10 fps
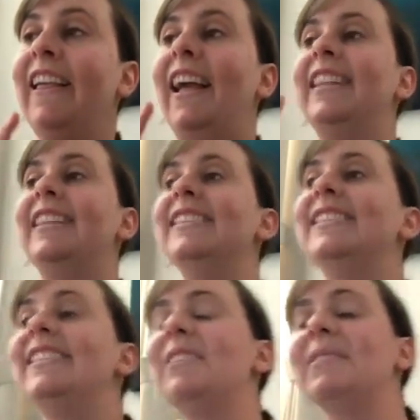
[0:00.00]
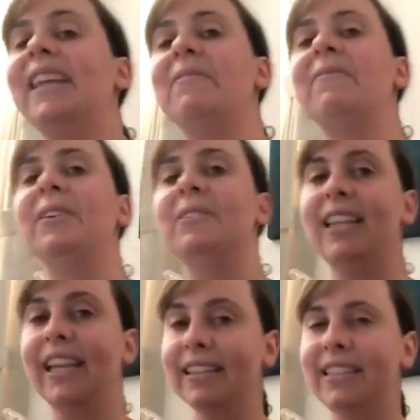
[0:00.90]
And then see what that feels
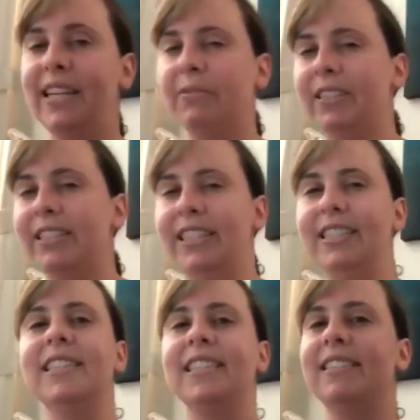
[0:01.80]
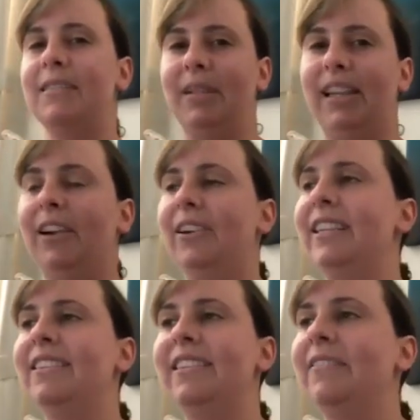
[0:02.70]
like, the differences, the
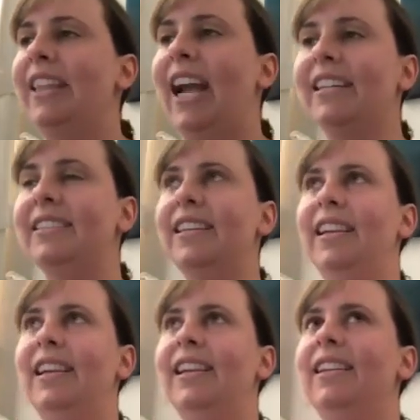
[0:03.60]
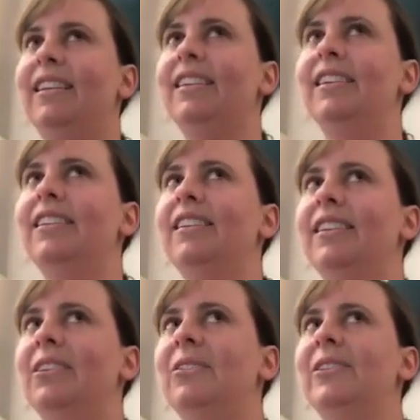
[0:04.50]
similarities, and if that
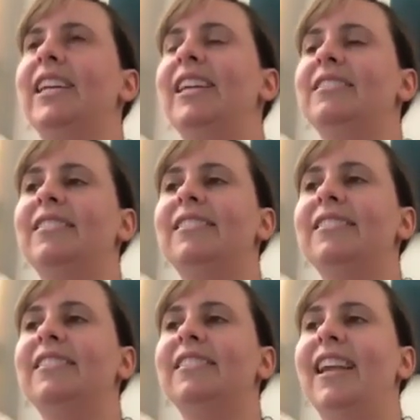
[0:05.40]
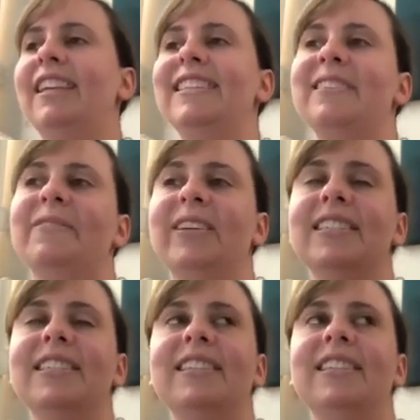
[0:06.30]
creates any
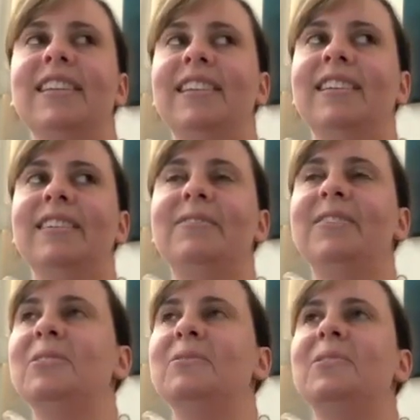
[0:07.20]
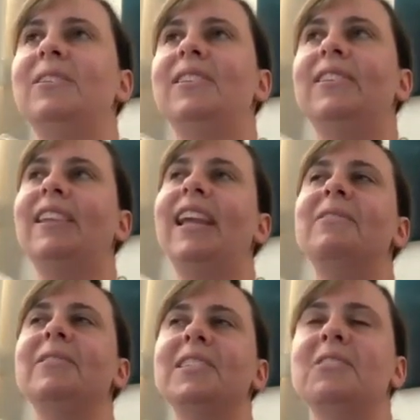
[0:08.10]
different visual
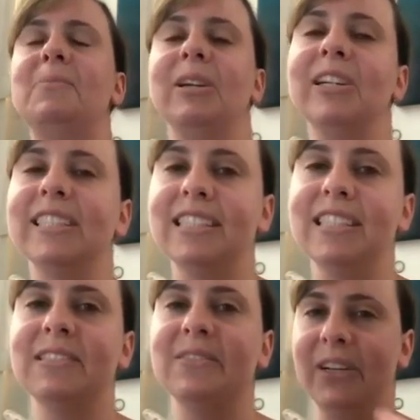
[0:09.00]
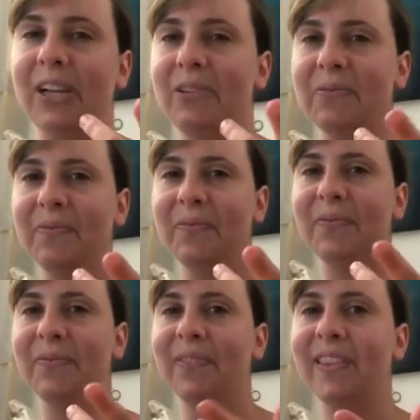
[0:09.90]
language experiences for you.
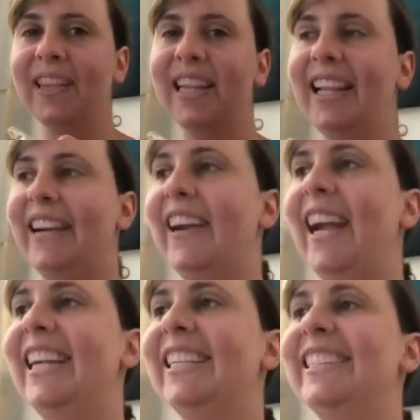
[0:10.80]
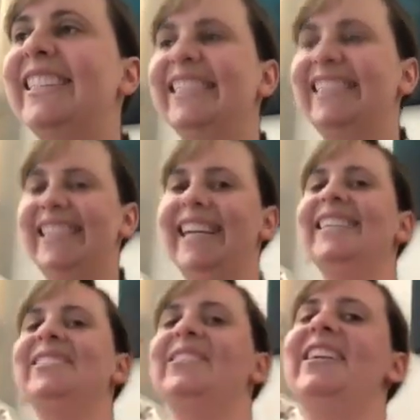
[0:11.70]
All right,
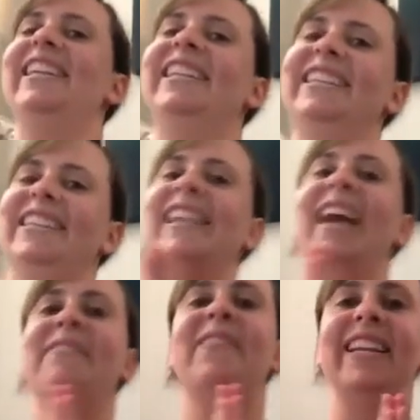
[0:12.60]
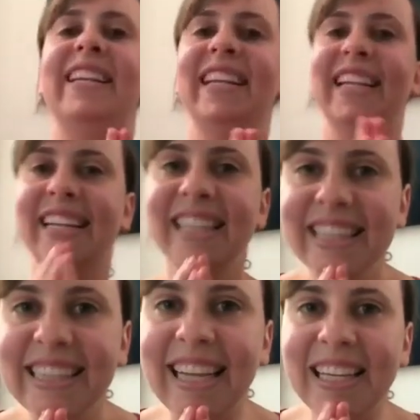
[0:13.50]
enjoy, have fun.
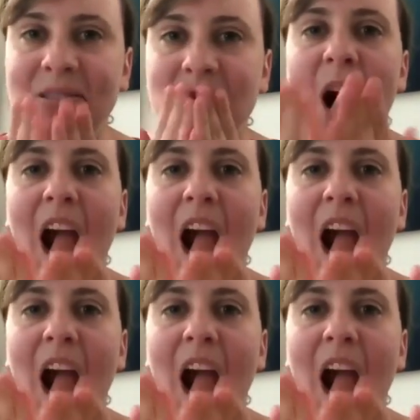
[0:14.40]
Thank you.